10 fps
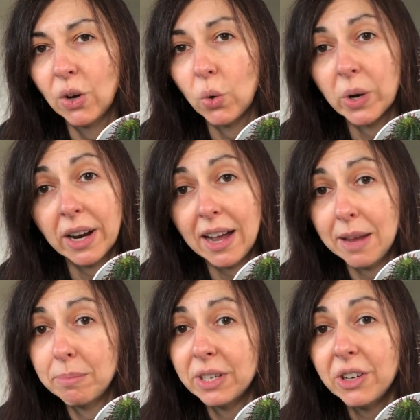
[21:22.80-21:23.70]
or a
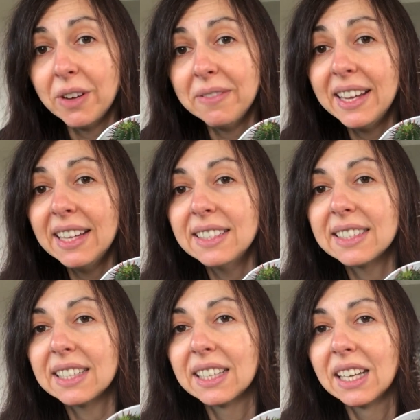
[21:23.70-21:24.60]
hybrid of
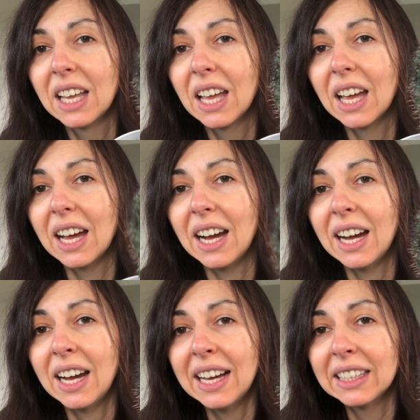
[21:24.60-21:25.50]
it.
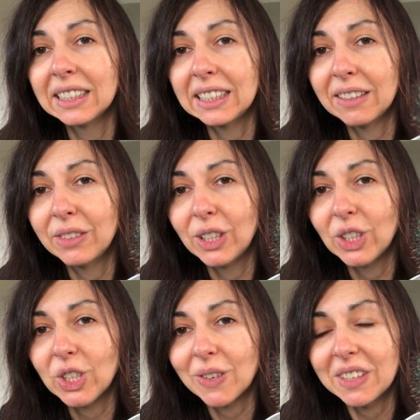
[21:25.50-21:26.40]
I love the
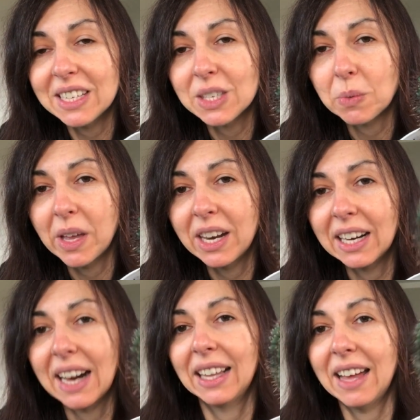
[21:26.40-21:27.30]
look of this one
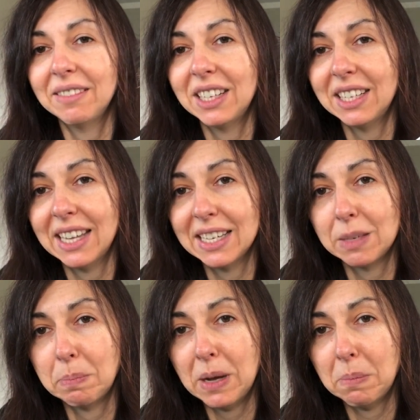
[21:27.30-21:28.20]
and I love that it has
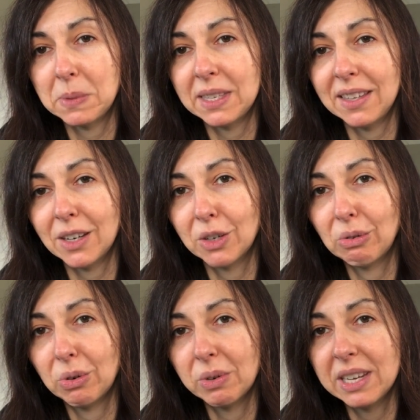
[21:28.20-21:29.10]
pups that are
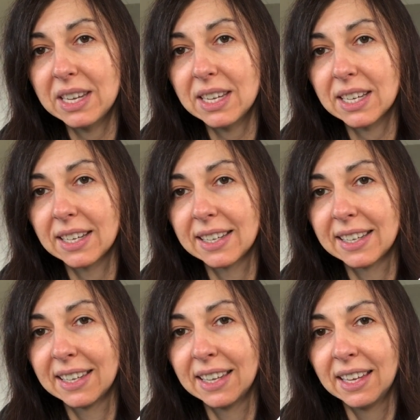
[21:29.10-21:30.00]
growing.
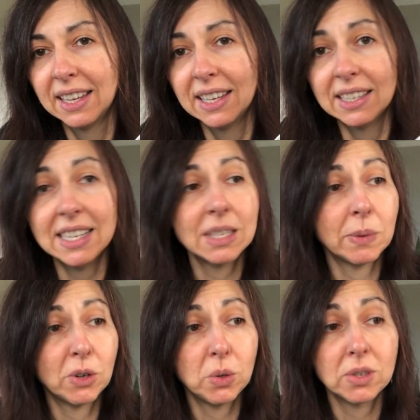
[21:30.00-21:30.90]
This
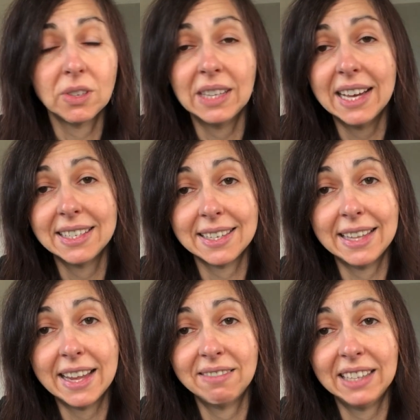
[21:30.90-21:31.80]
one also likes a
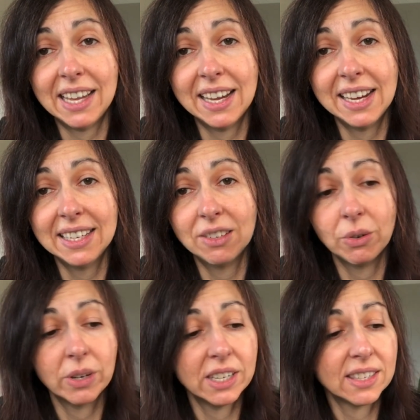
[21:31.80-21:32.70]
lot of light,
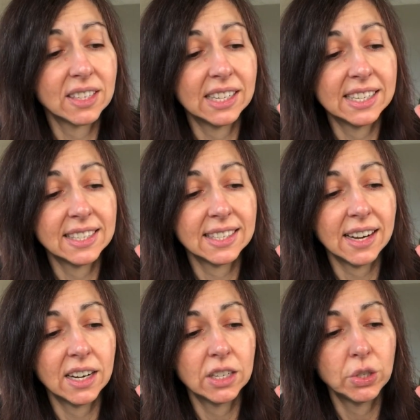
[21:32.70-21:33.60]
or it's gonna
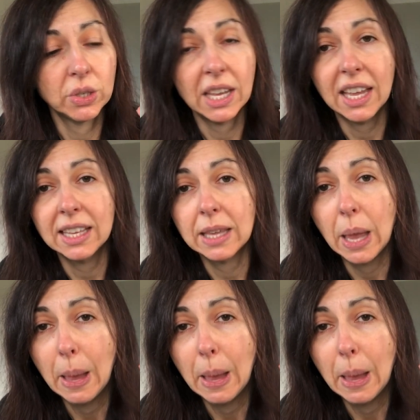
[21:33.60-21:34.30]
start to get